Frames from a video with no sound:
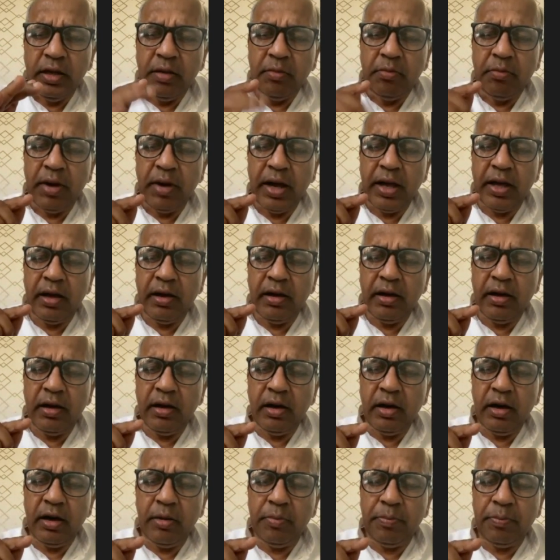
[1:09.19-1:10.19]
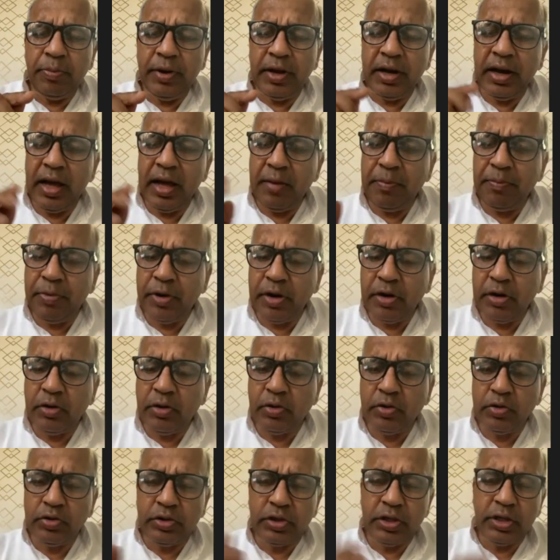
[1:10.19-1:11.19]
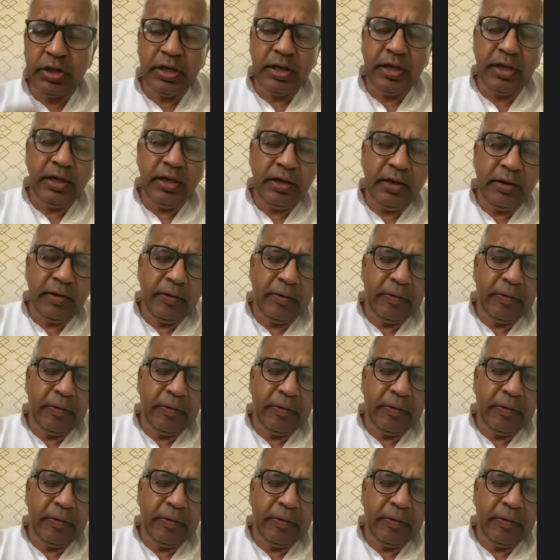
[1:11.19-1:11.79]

my apara prakriti,